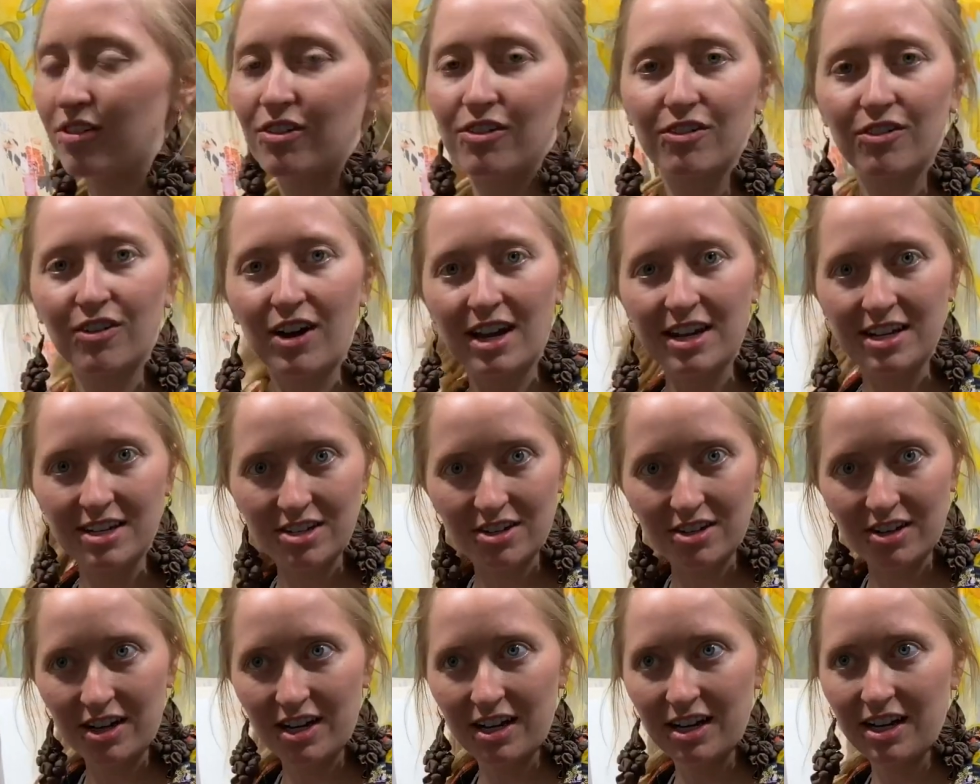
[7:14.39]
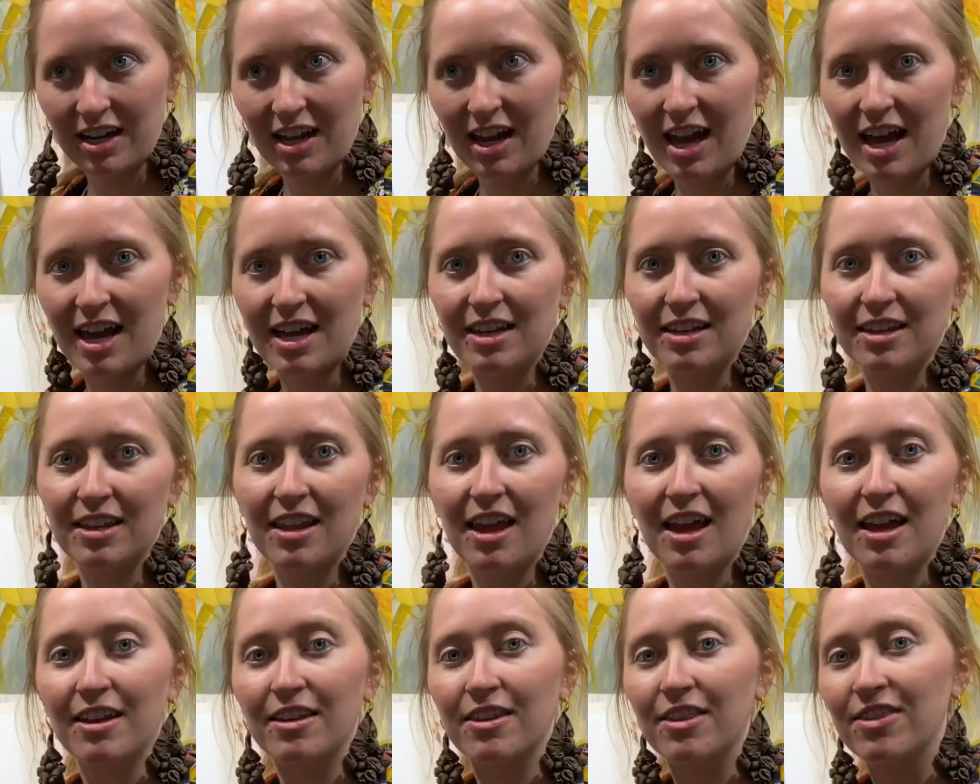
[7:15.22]
rendering
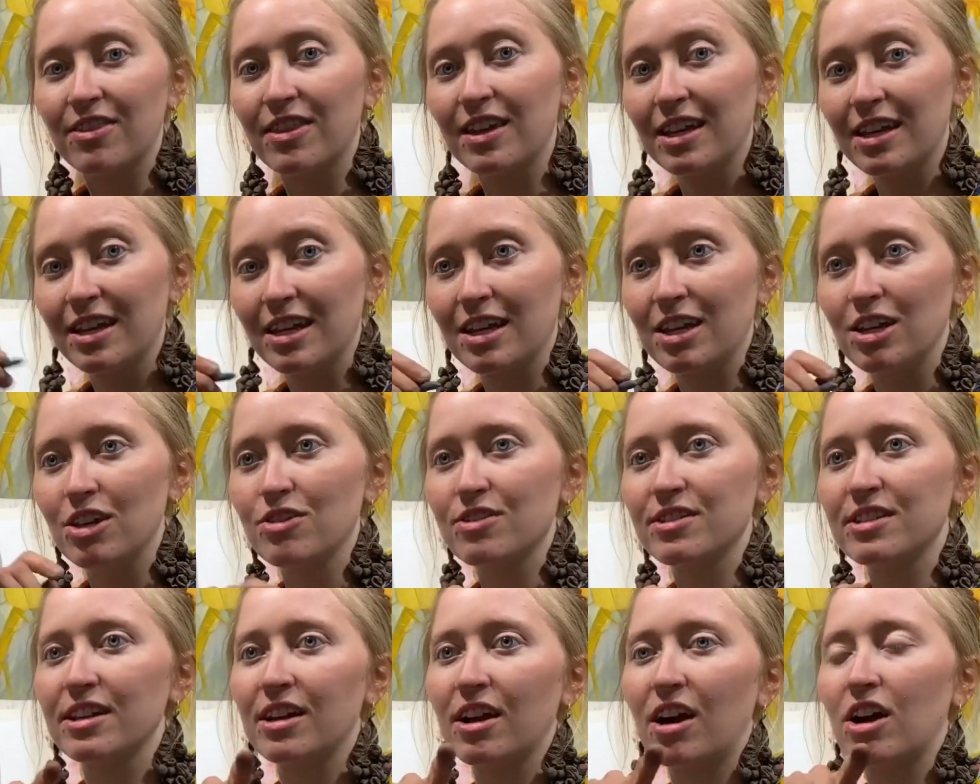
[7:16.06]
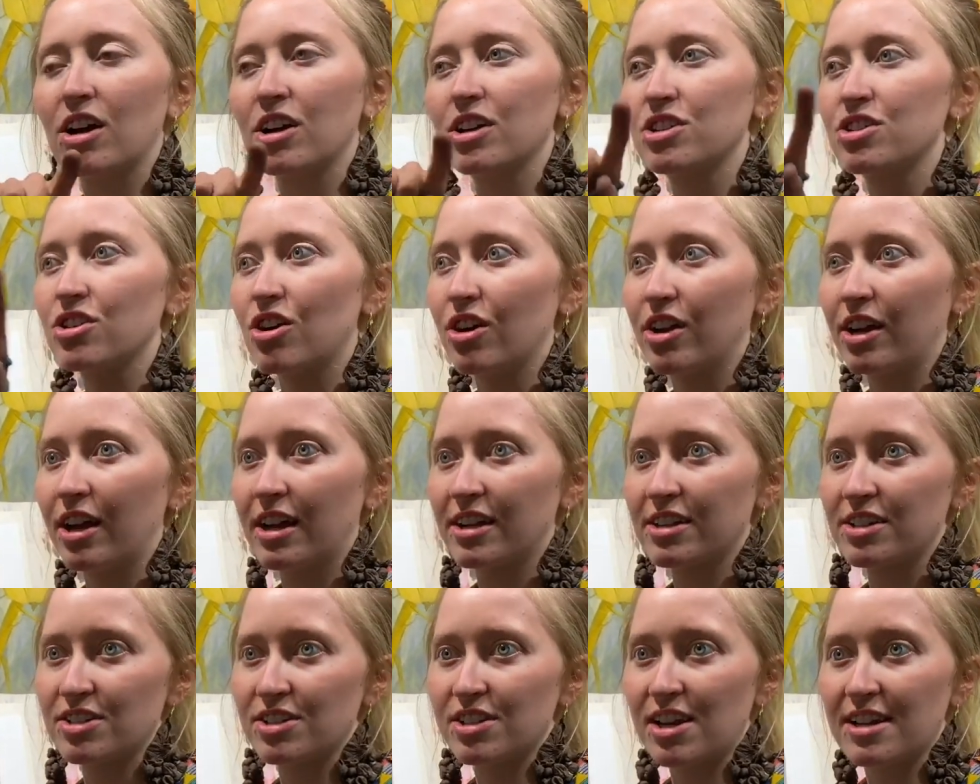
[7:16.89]
and thinking, using our drawing
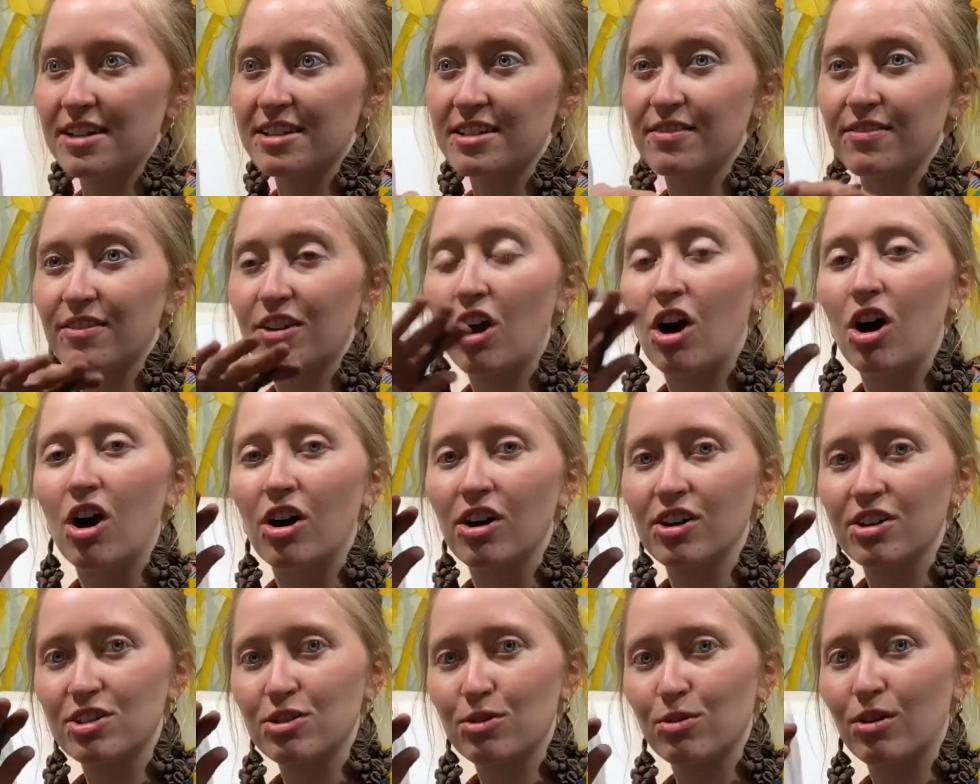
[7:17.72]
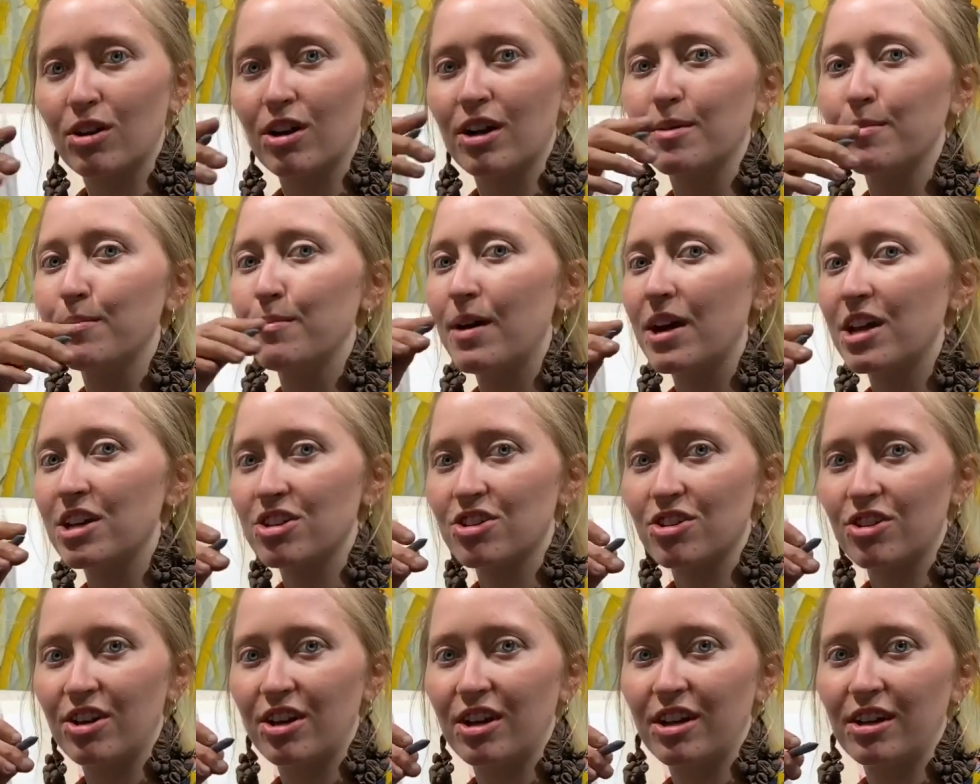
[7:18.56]
exercises of contour and
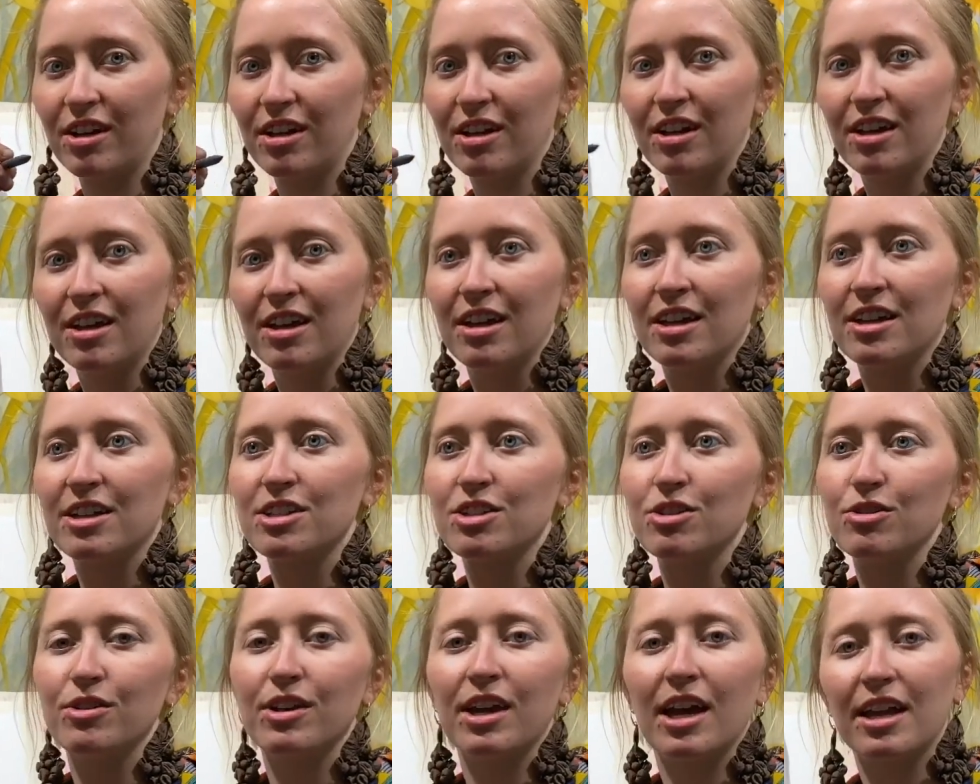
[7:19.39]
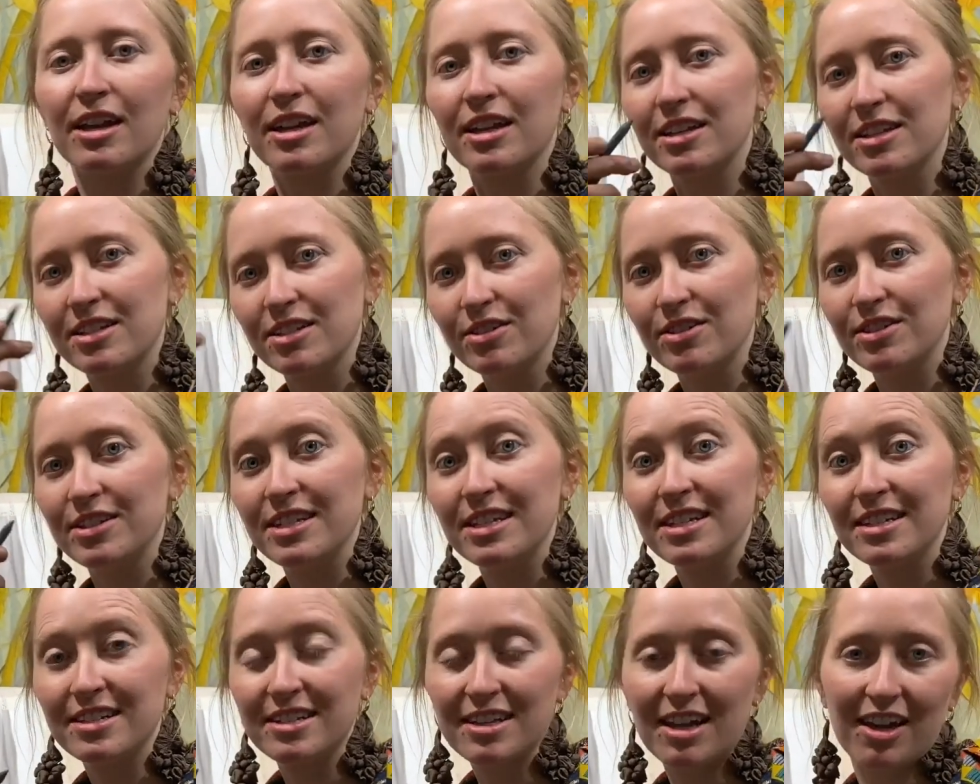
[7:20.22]
measuring to get into
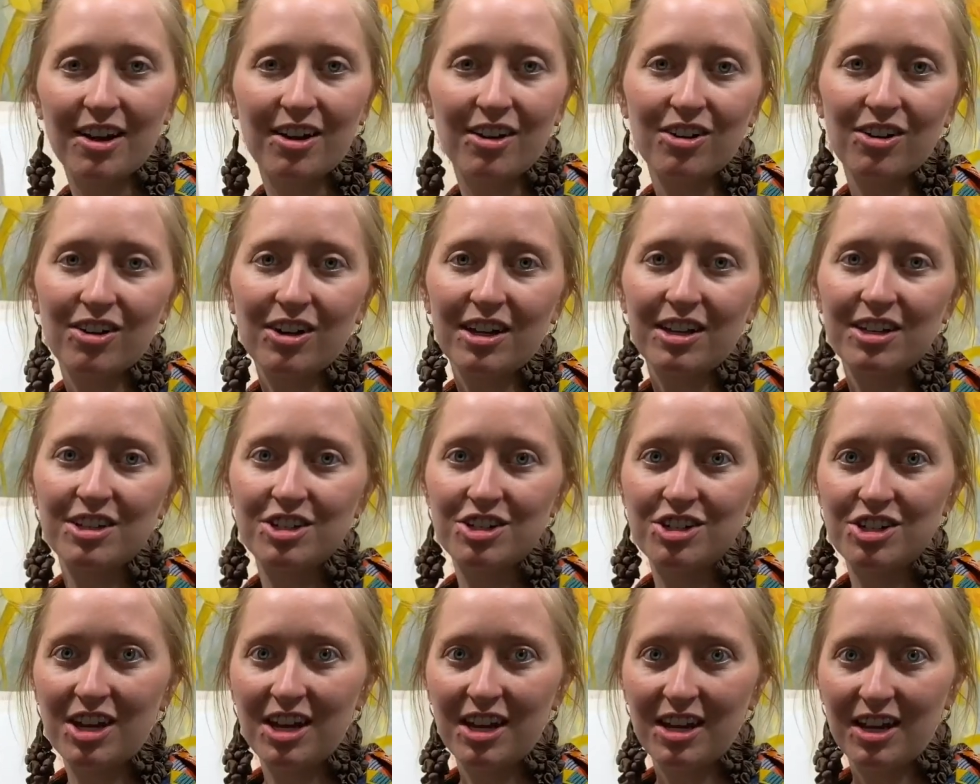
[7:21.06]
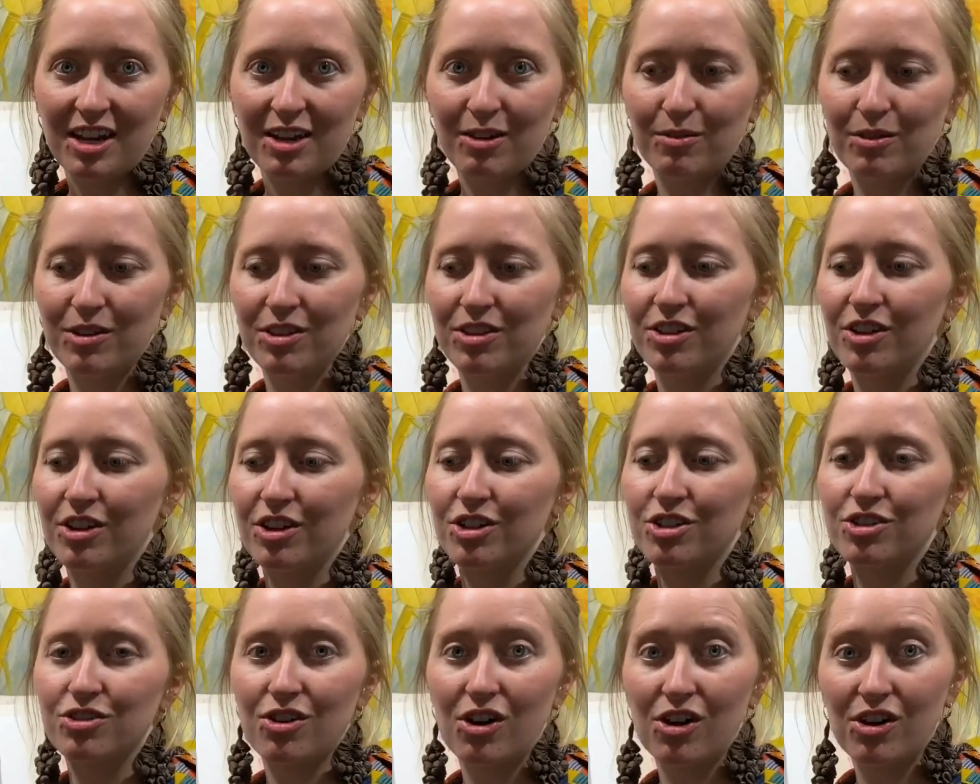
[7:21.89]
detail and shading with your
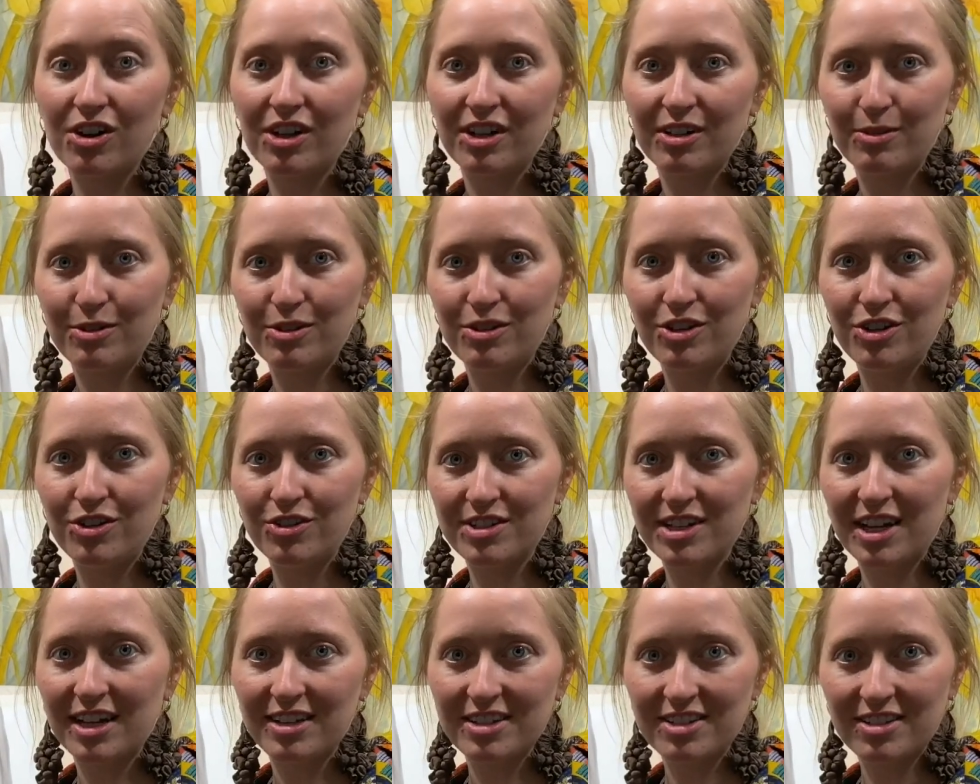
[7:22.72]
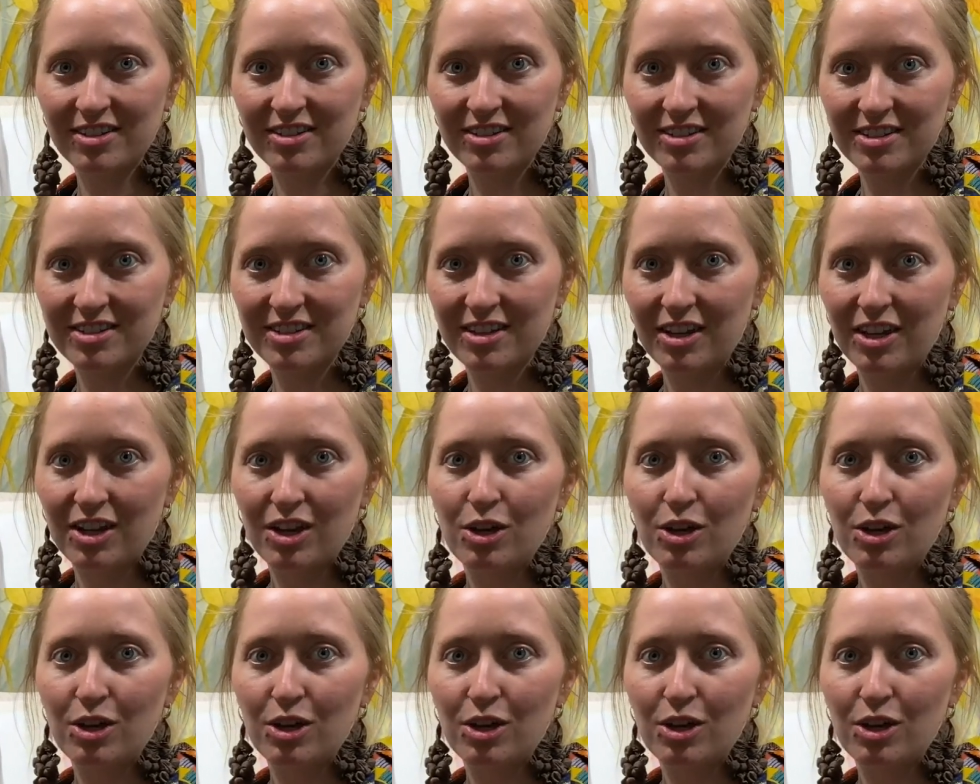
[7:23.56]
drawing utensils,